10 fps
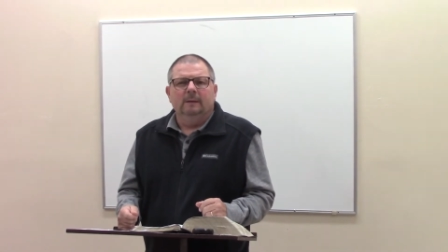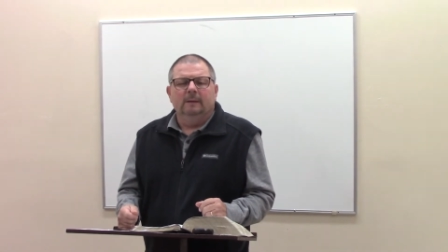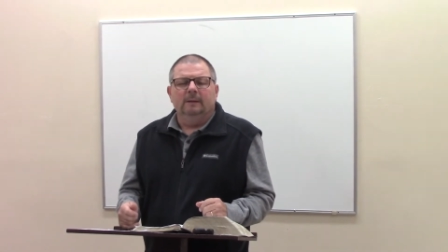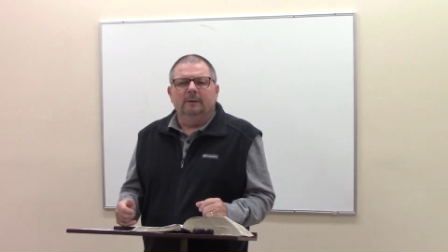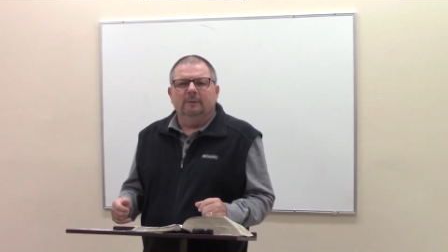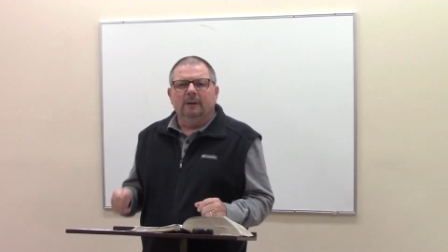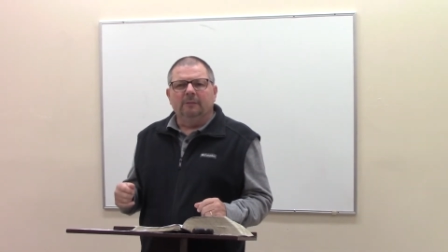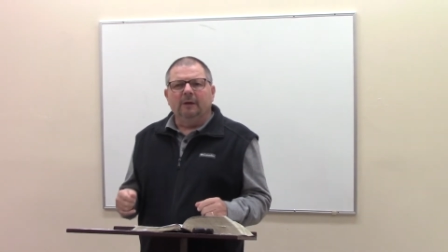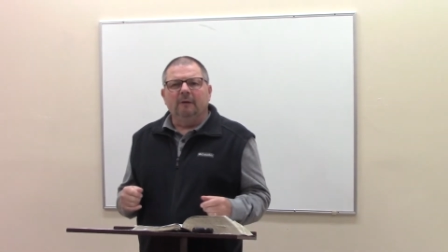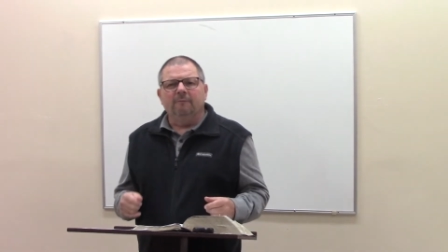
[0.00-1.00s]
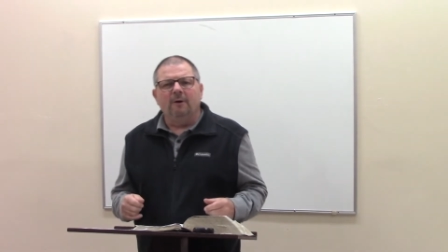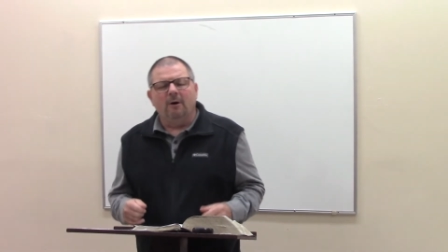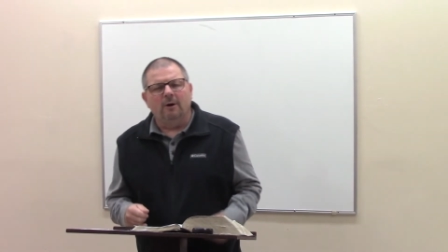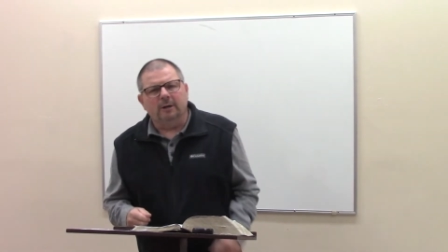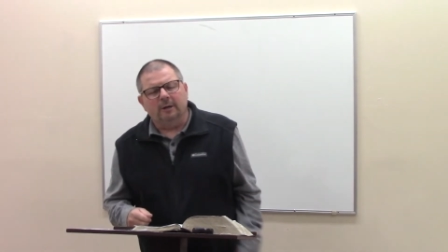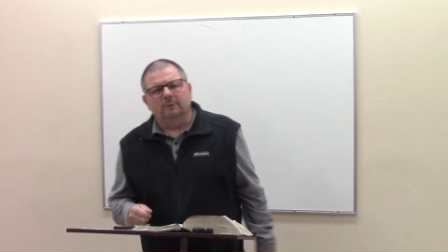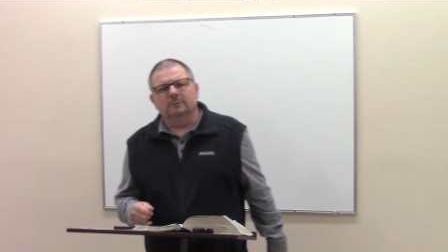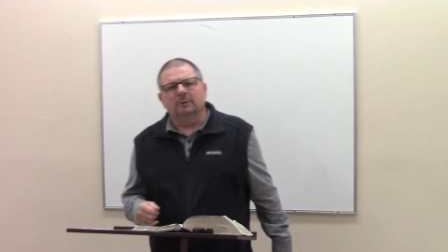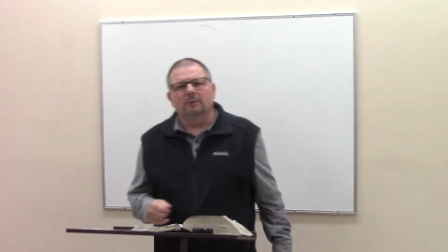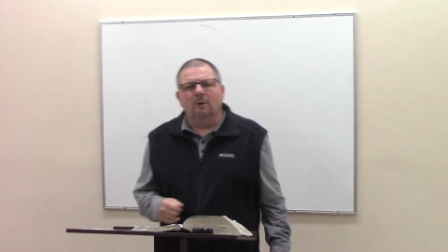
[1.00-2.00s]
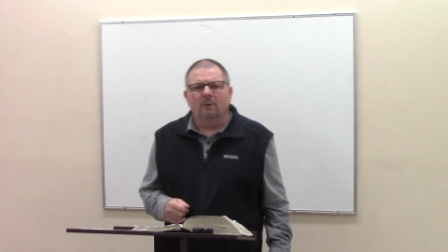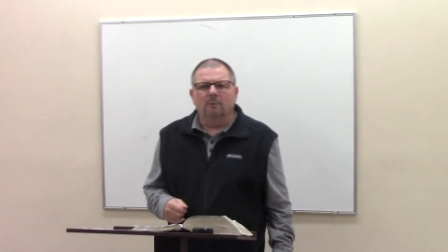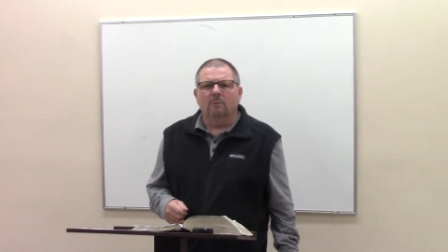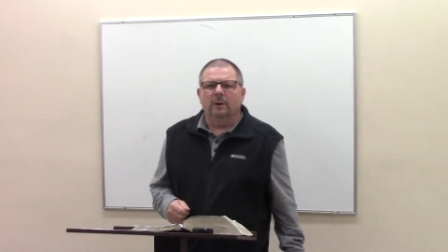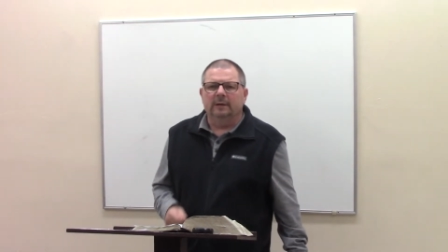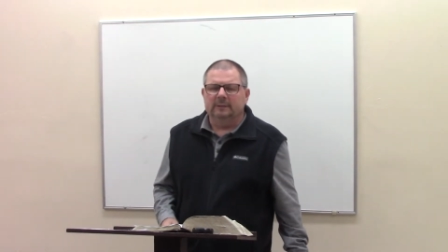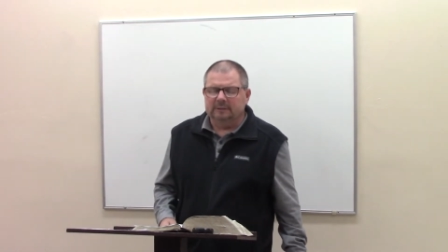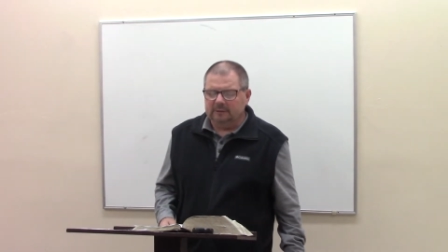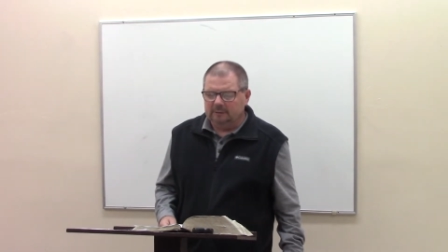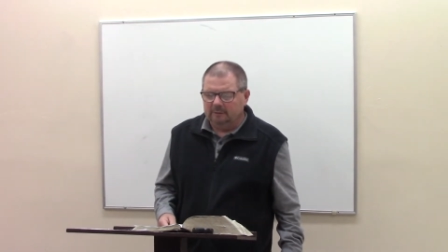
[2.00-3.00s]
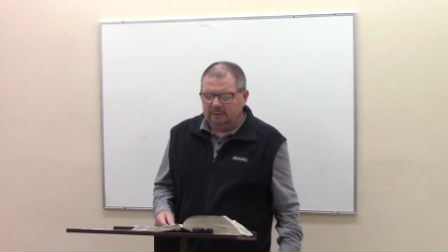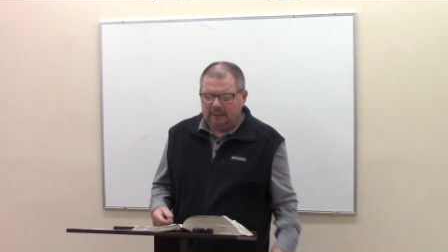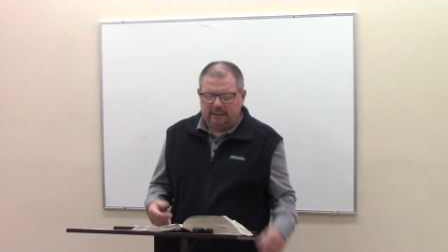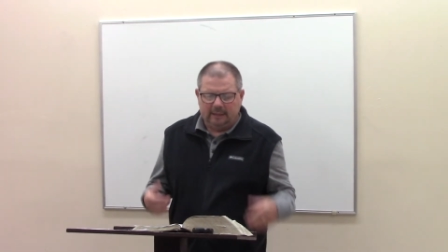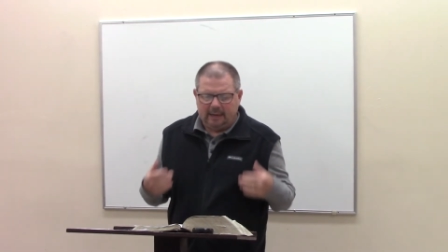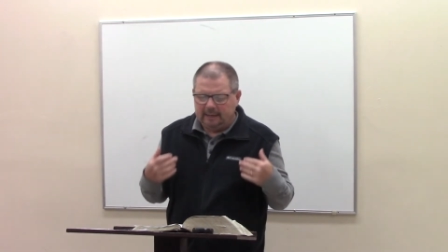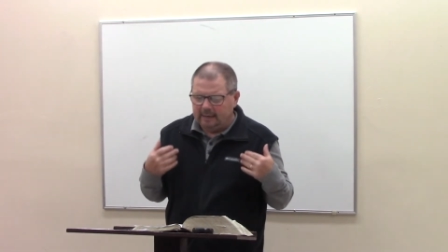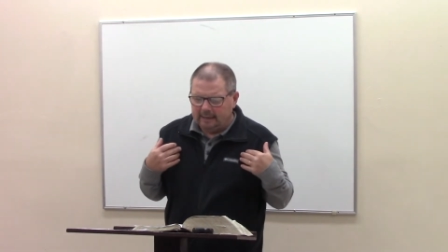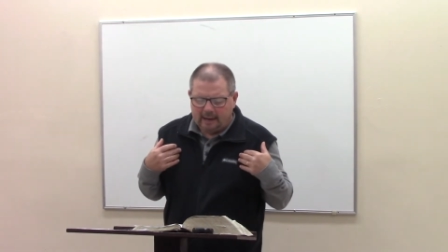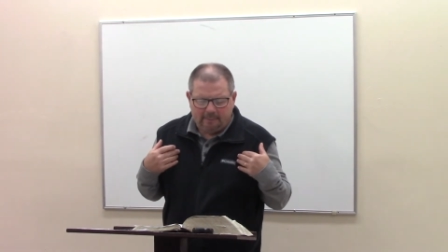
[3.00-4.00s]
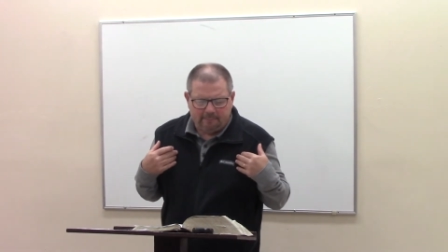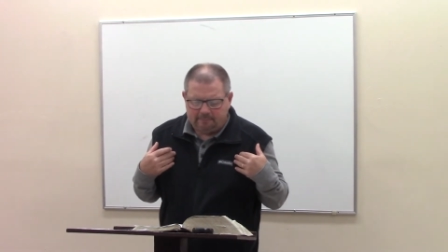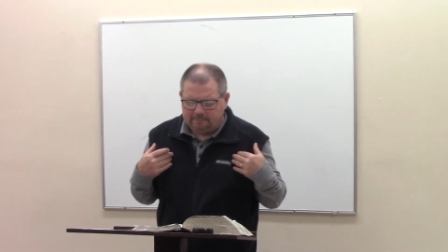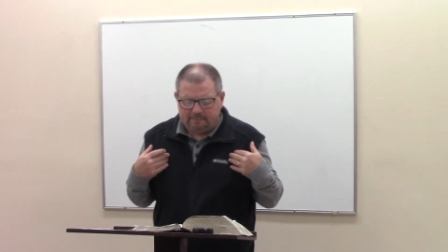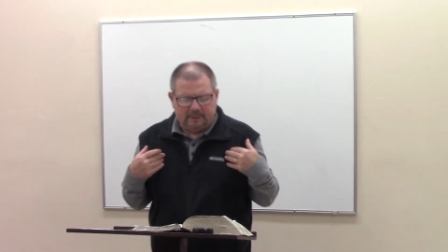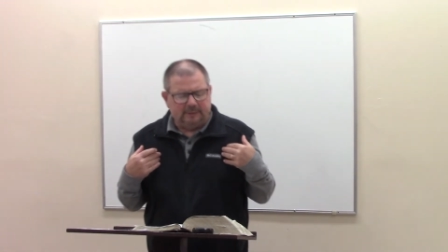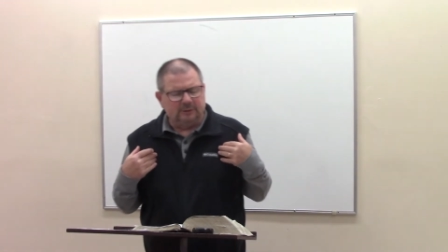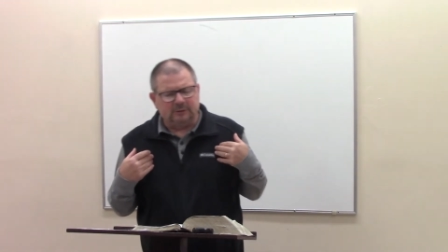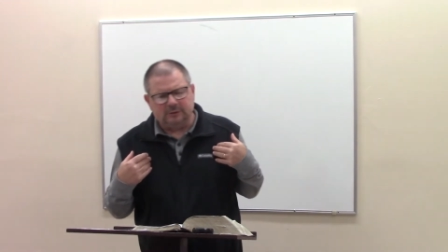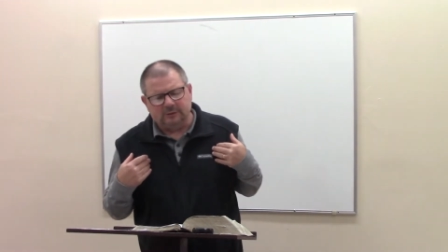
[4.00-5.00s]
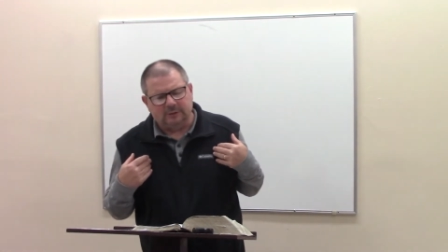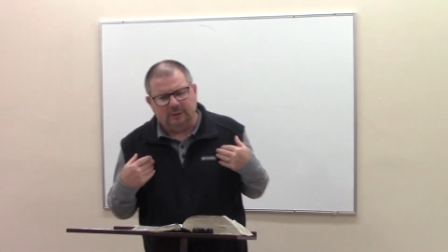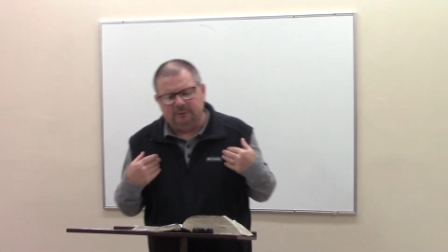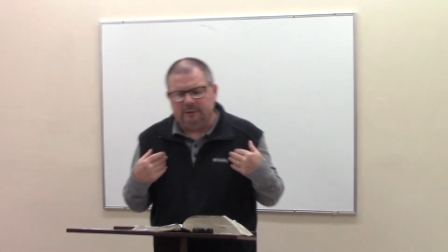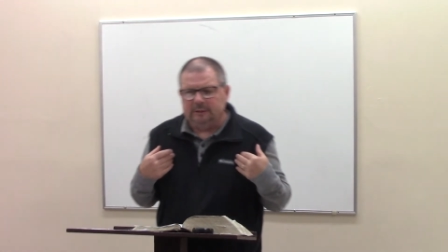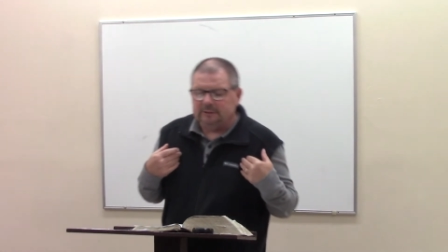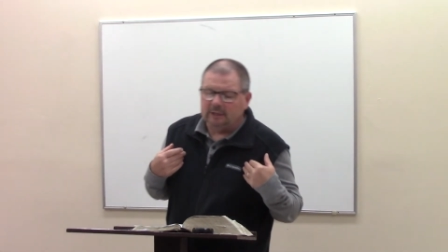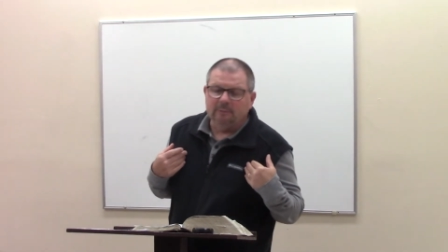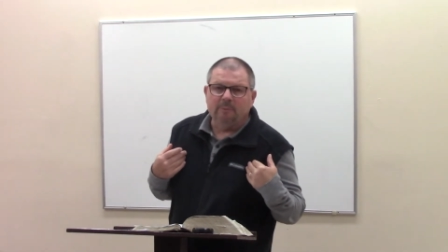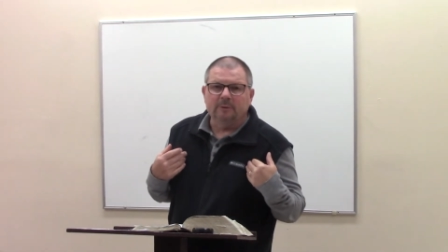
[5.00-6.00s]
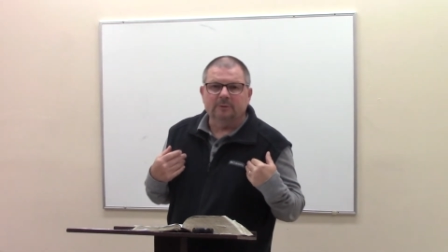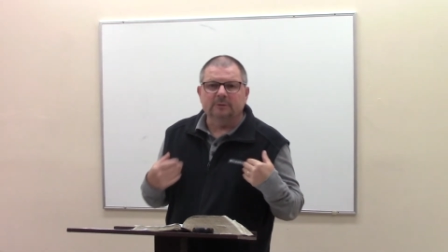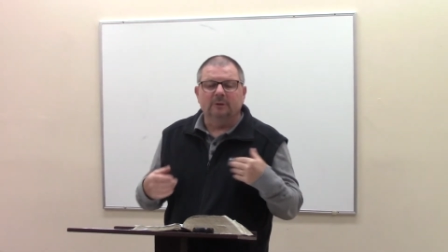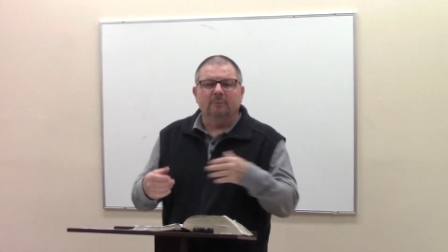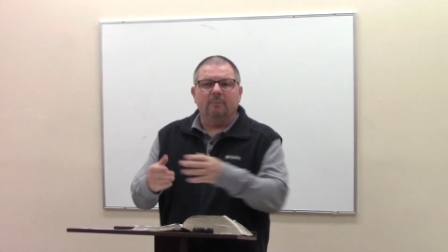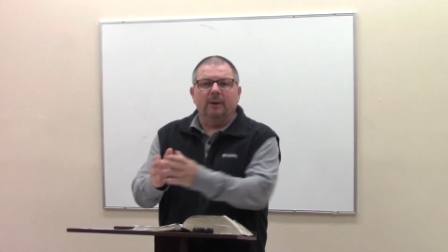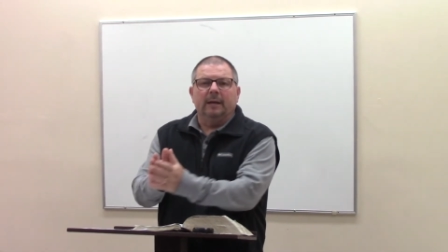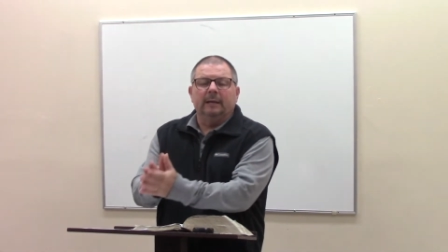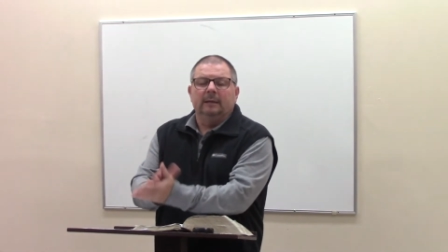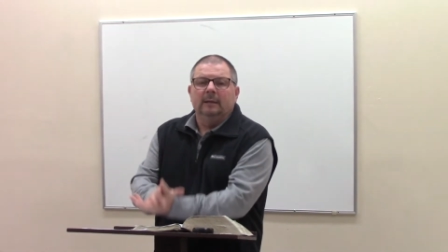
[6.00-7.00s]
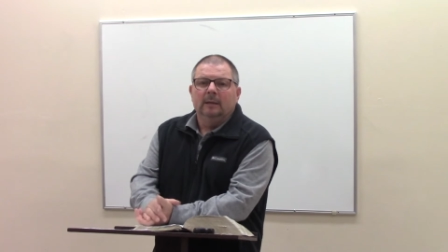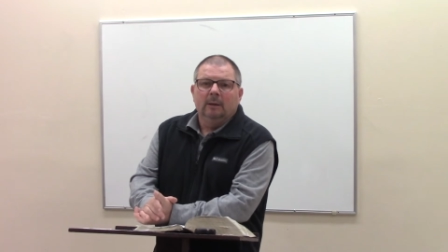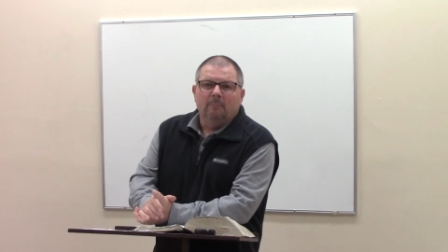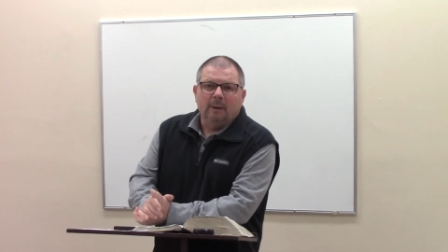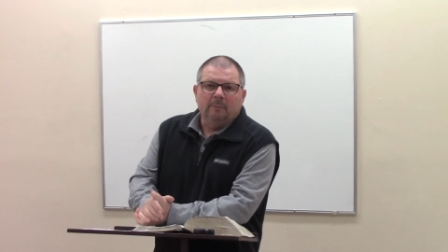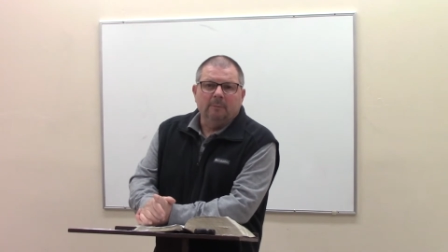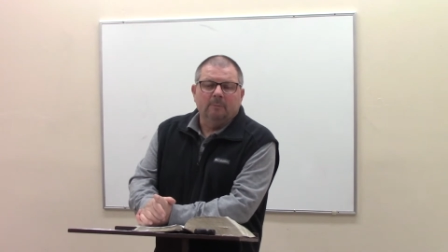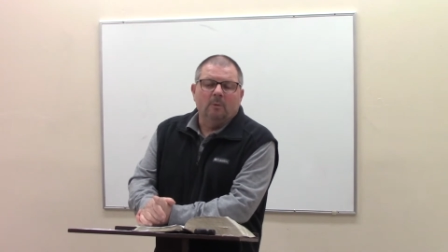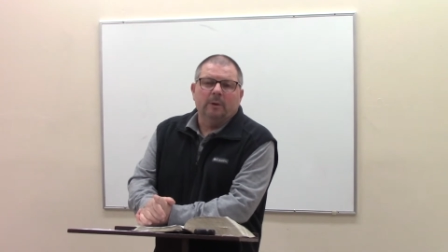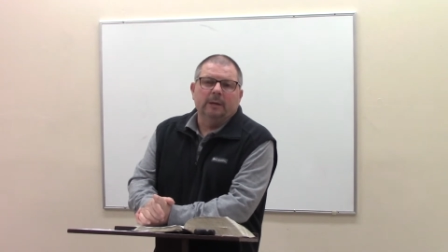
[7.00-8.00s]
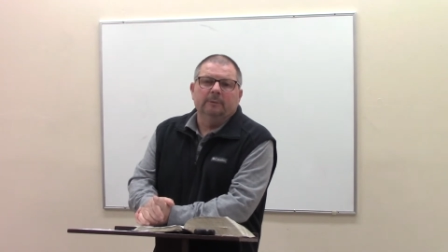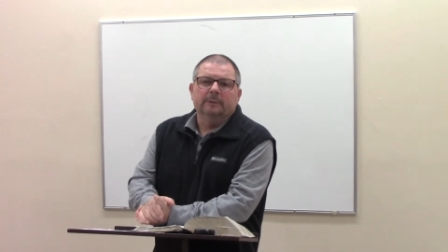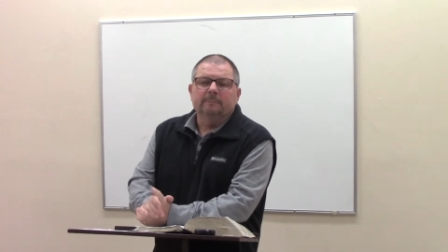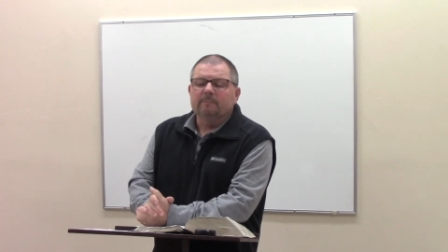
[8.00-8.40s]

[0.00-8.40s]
You know, a thankful heart goes a long ways uh, and I'm just as guilty as any person on planet, maybe more guilty.